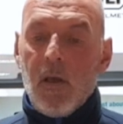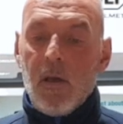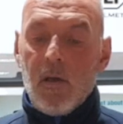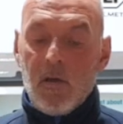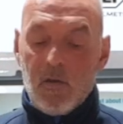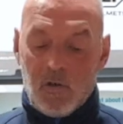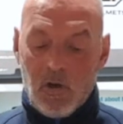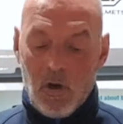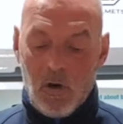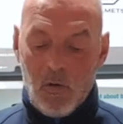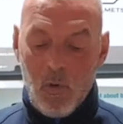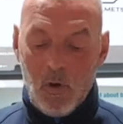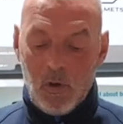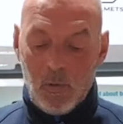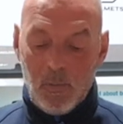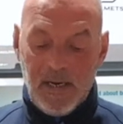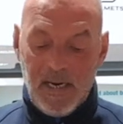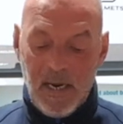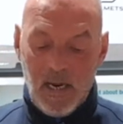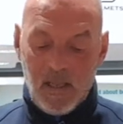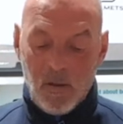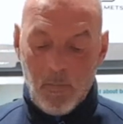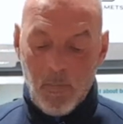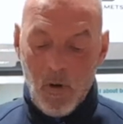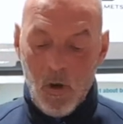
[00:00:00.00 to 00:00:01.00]
So what do we
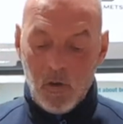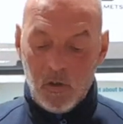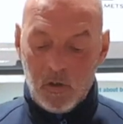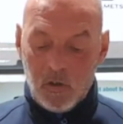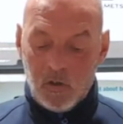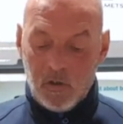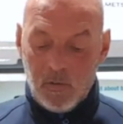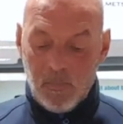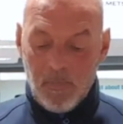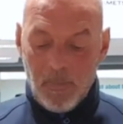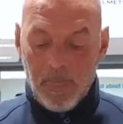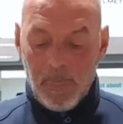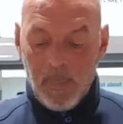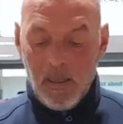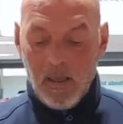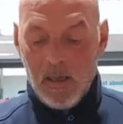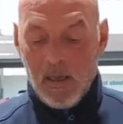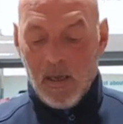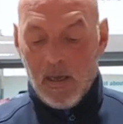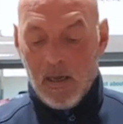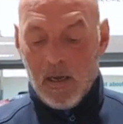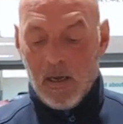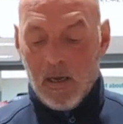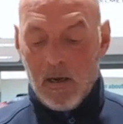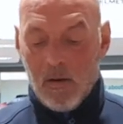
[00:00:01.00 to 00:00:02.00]
get in the box?
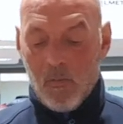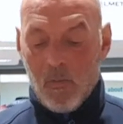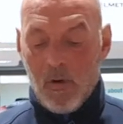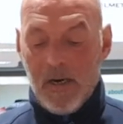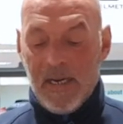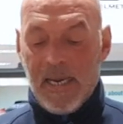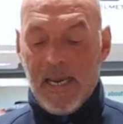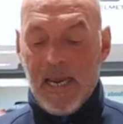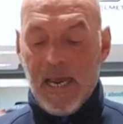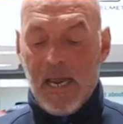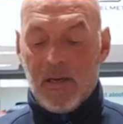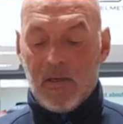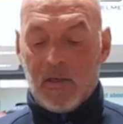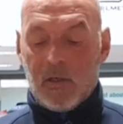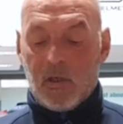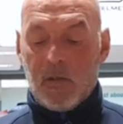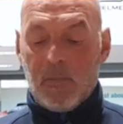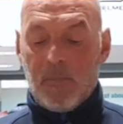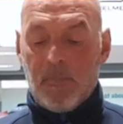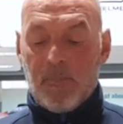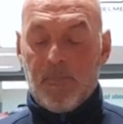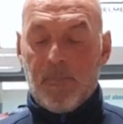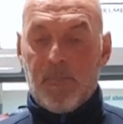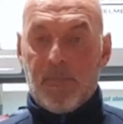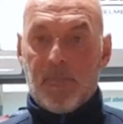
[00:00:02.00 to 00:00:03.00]
We get
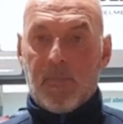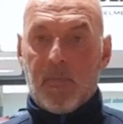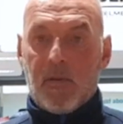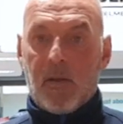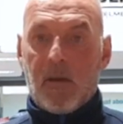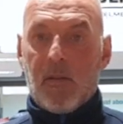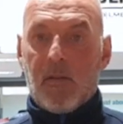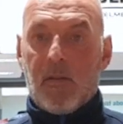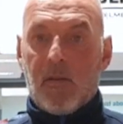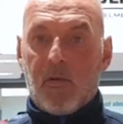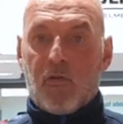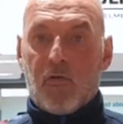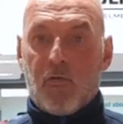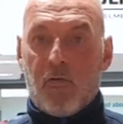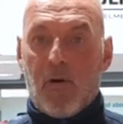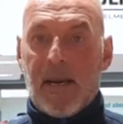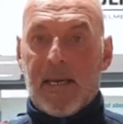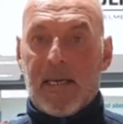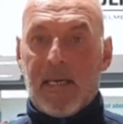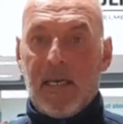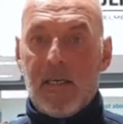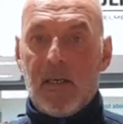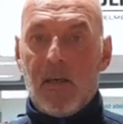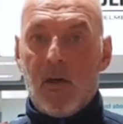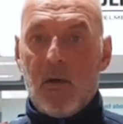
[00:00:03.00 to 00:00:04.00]
the
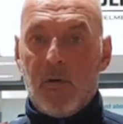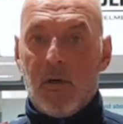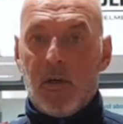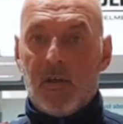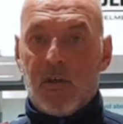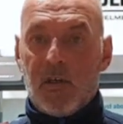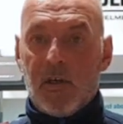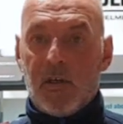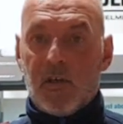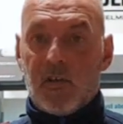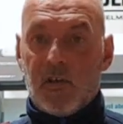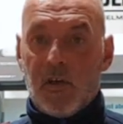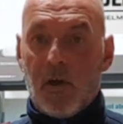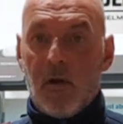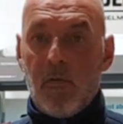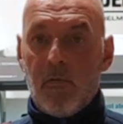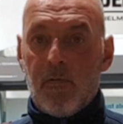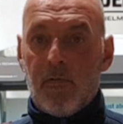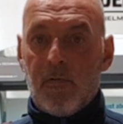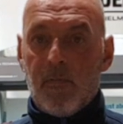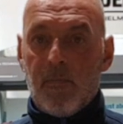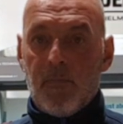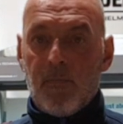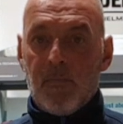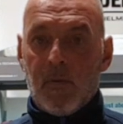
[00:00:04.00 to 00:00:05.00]
tracking unit
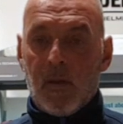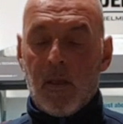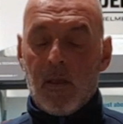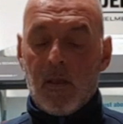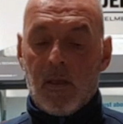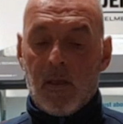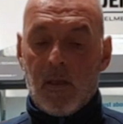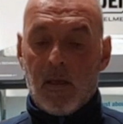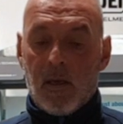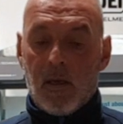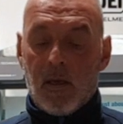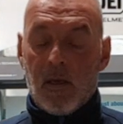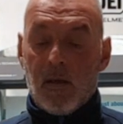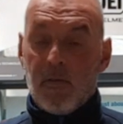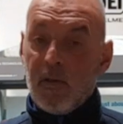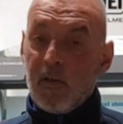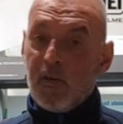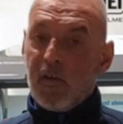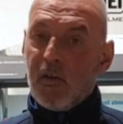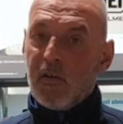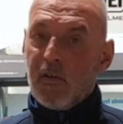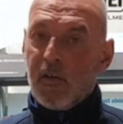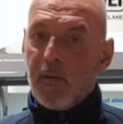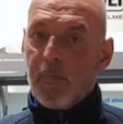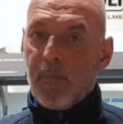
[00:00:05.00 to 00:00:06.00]
itself.
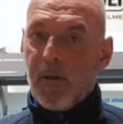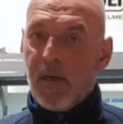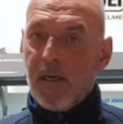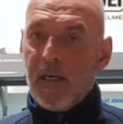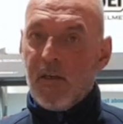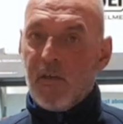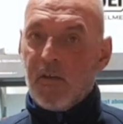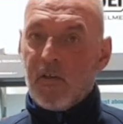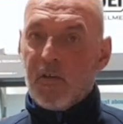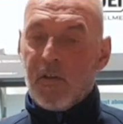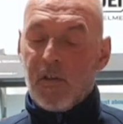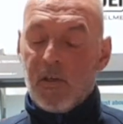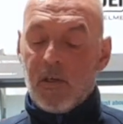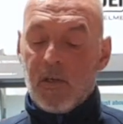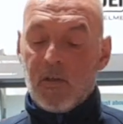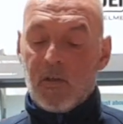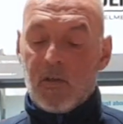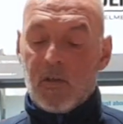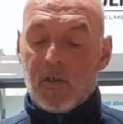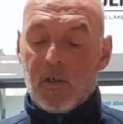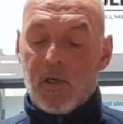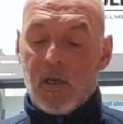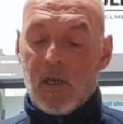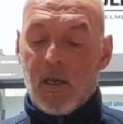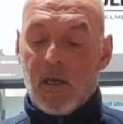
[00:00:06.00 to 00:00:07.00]
This is the piece
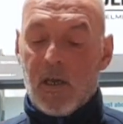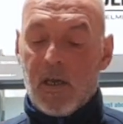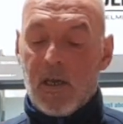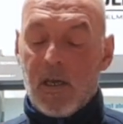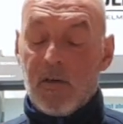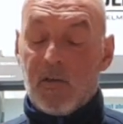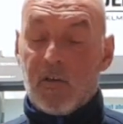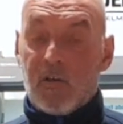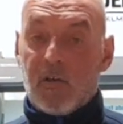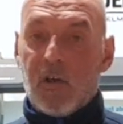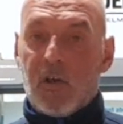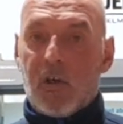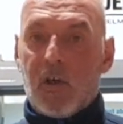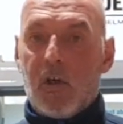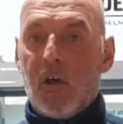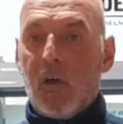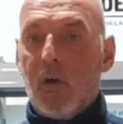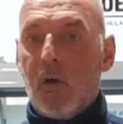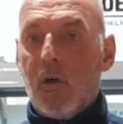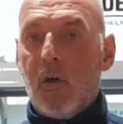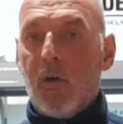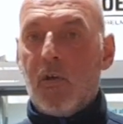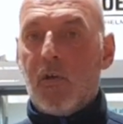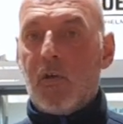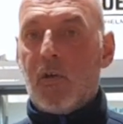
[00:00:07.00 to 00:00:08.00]
that is
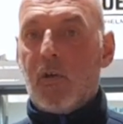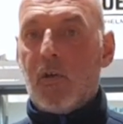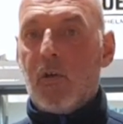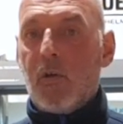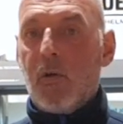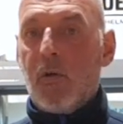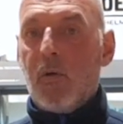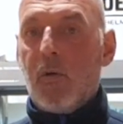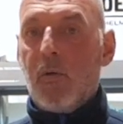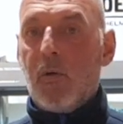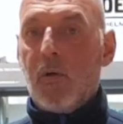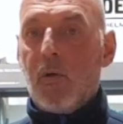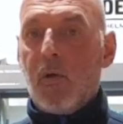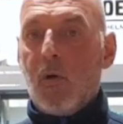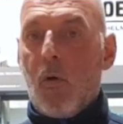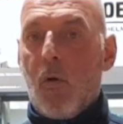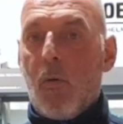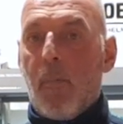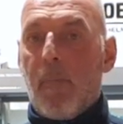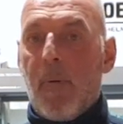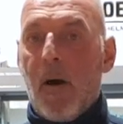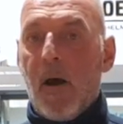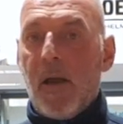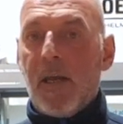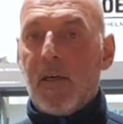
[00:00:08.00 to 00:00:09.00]
secured to your
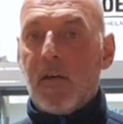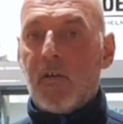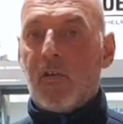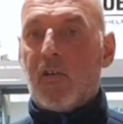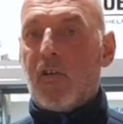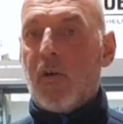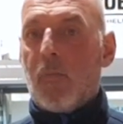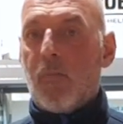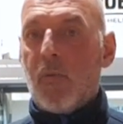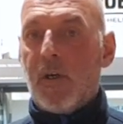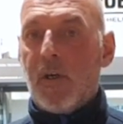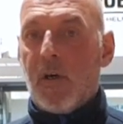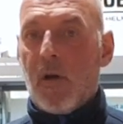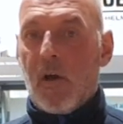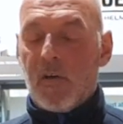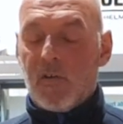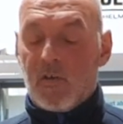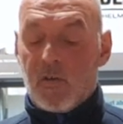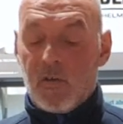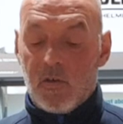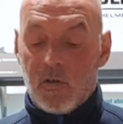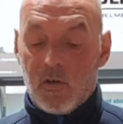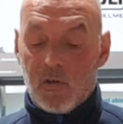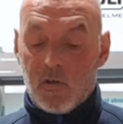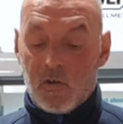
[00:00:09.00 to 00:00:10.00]
bike somewhere nice
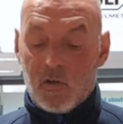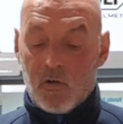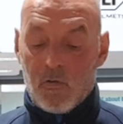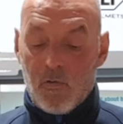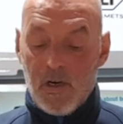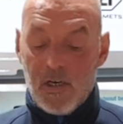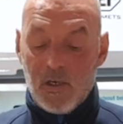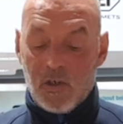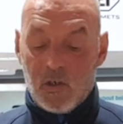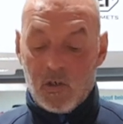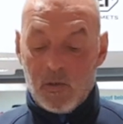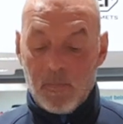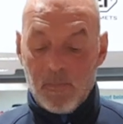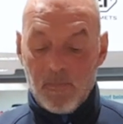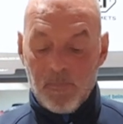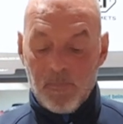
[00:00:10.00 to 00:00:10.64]
and discreet.